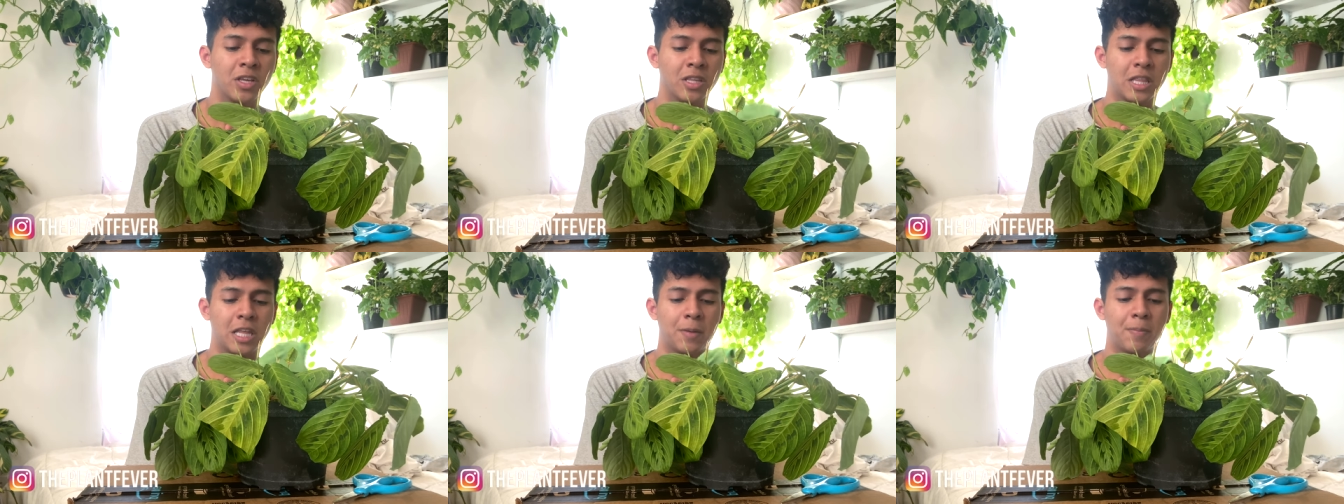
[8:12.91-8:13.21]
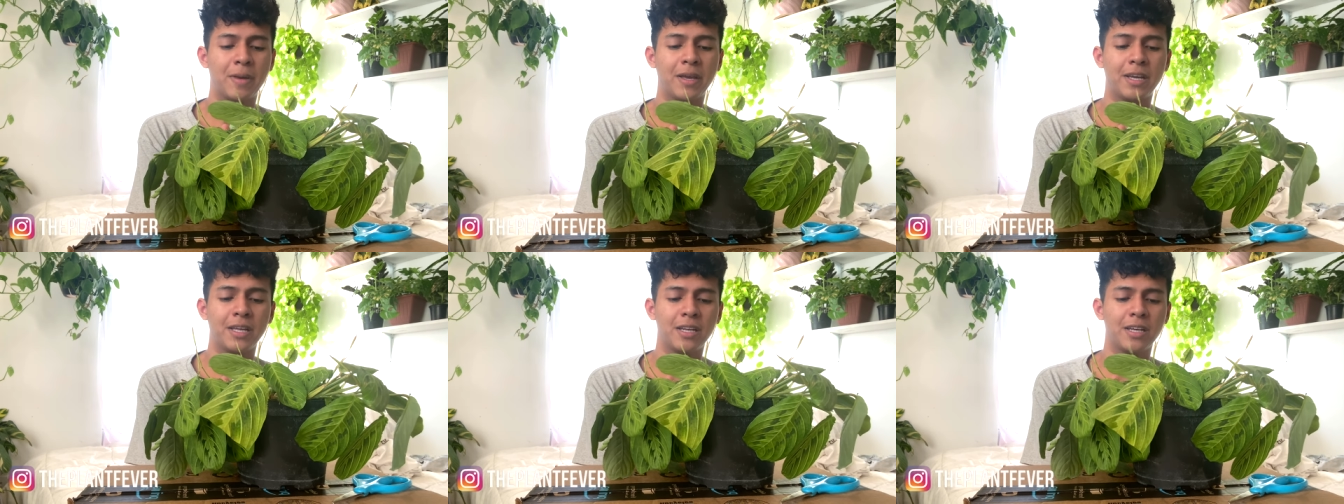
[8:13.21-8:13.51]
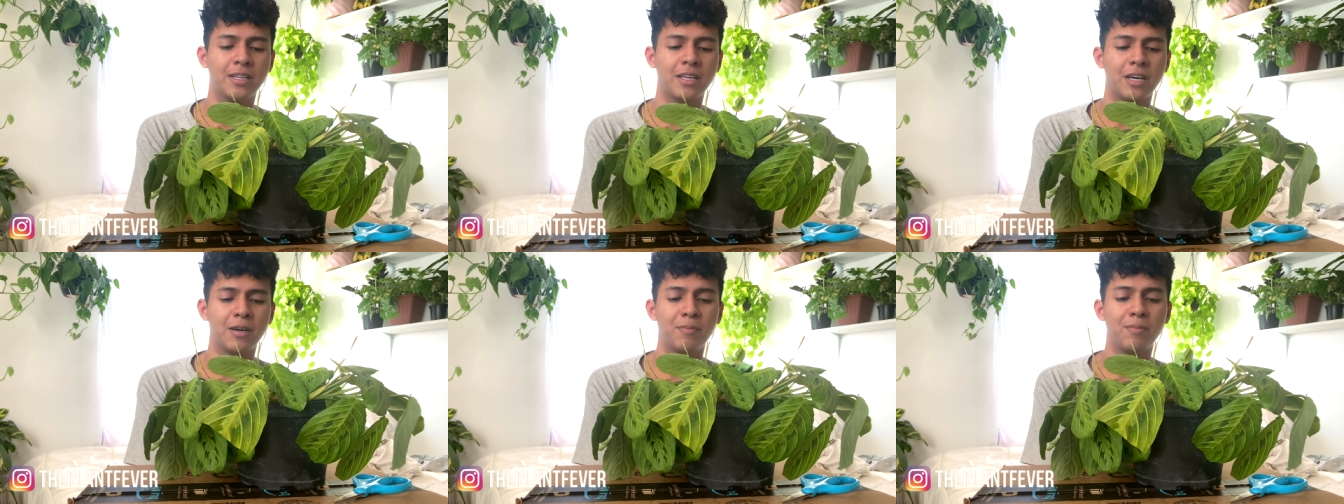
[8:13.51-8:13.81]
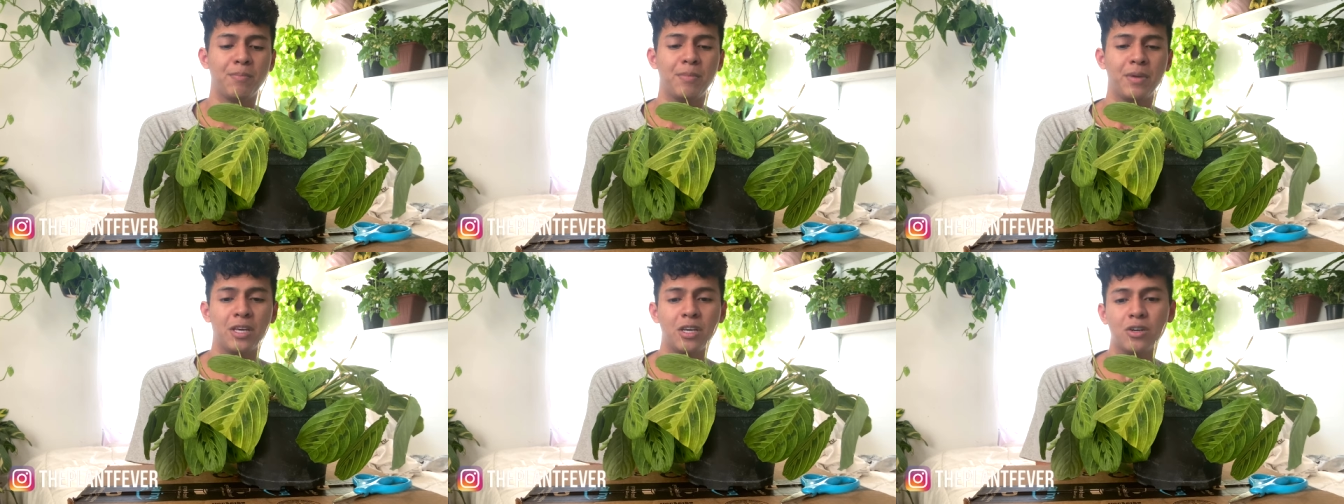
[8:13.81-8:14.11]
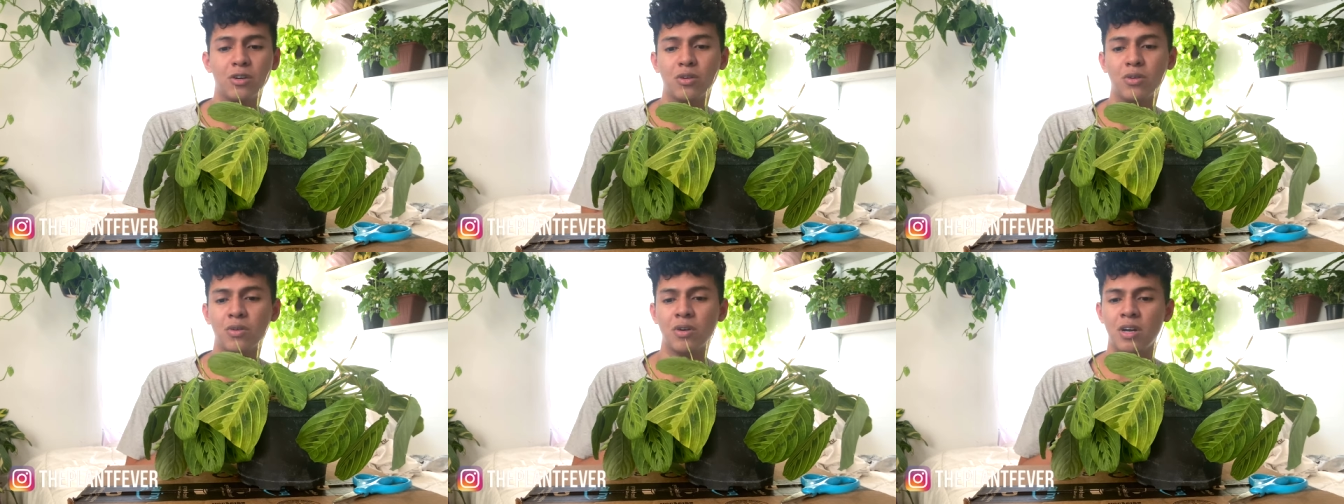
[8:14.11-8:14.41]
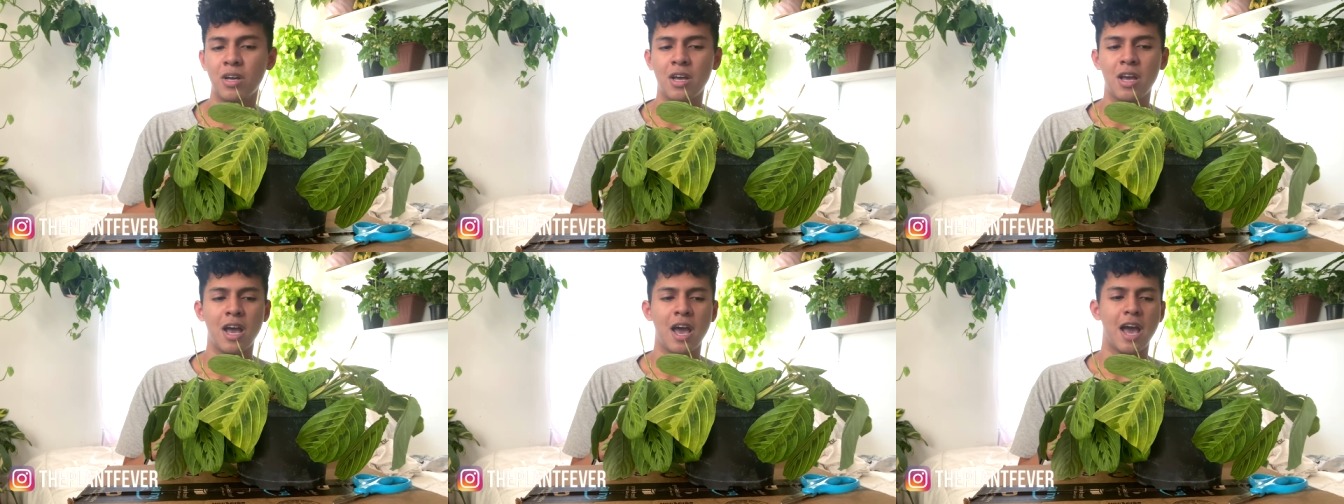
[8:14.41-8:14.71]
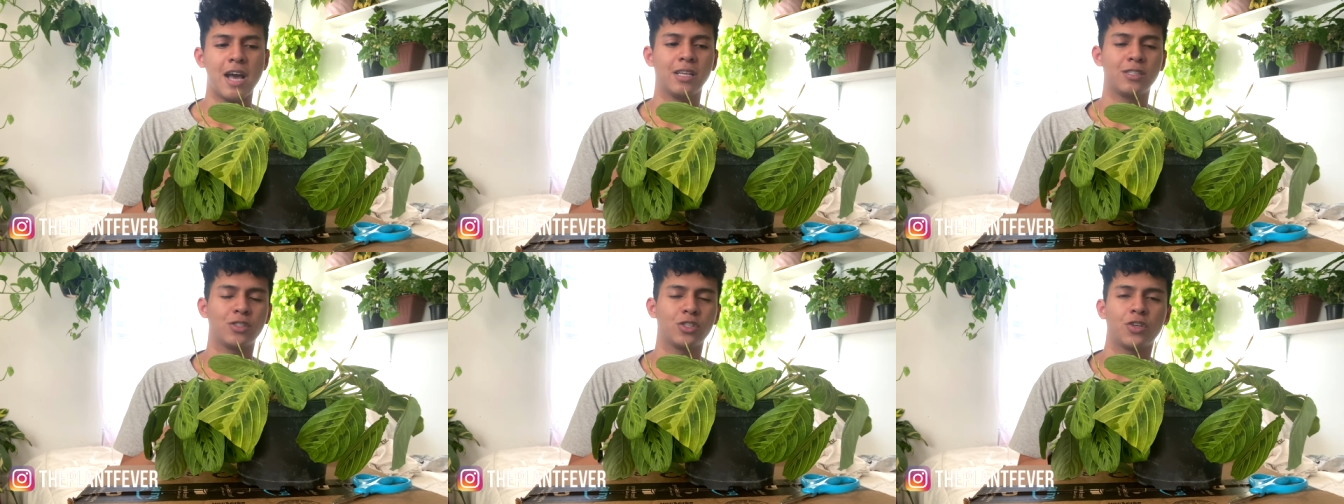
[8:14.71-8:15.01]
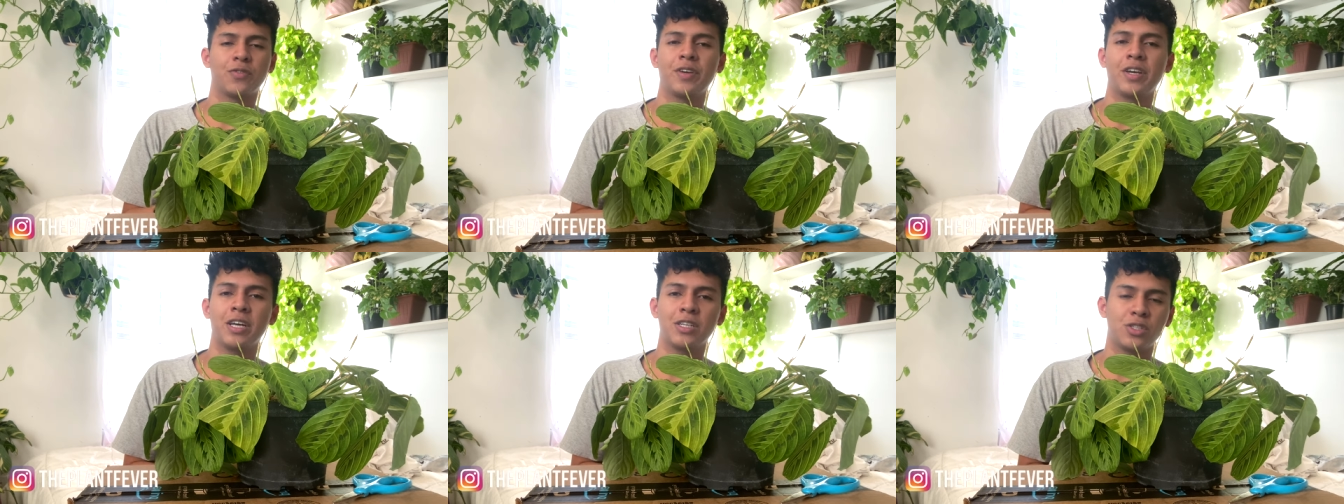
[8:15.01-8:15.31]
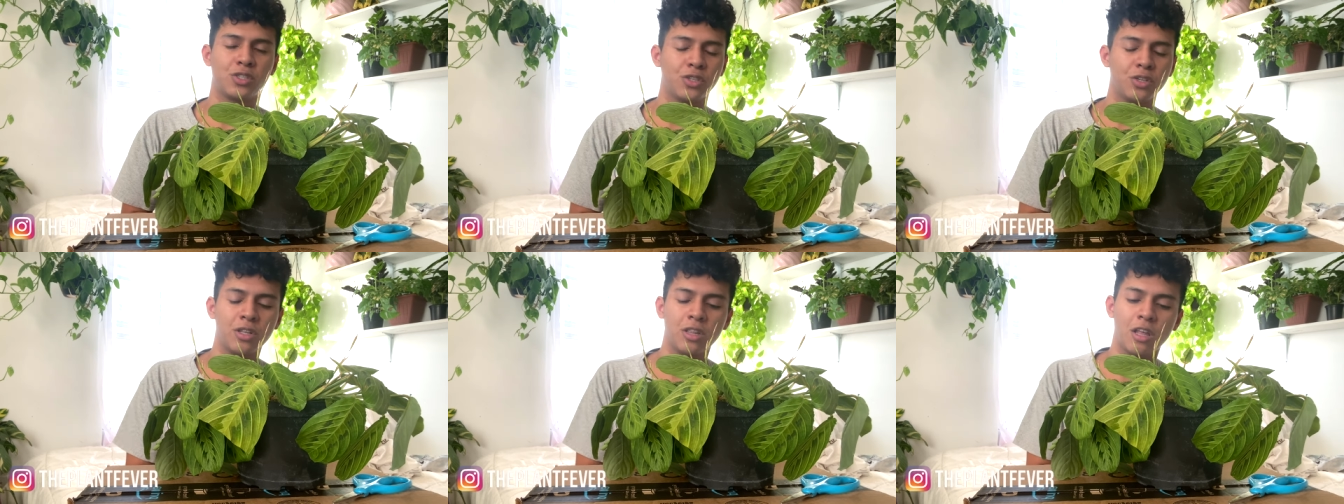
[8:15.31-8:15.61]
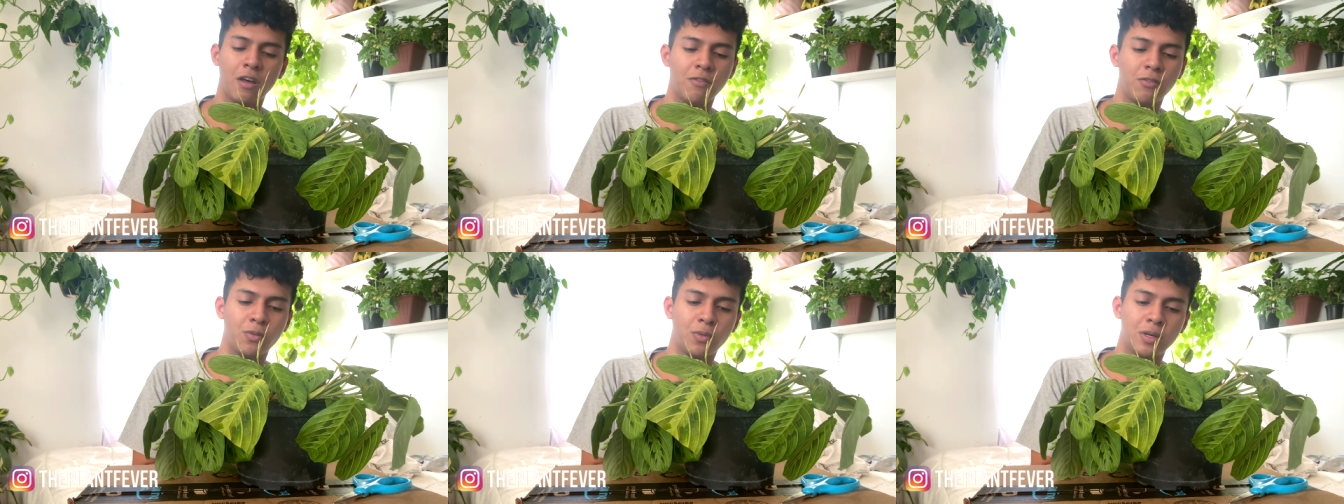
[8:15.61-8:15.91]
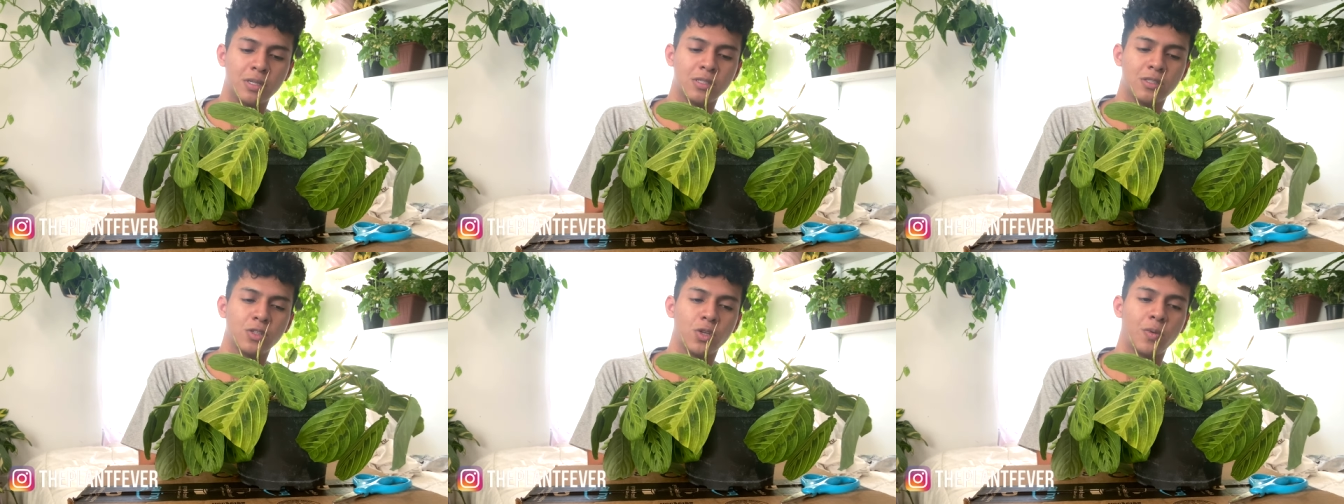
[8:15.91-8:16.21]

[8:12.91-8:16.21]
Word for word: Like making a, a meal and serving it to your loved ones,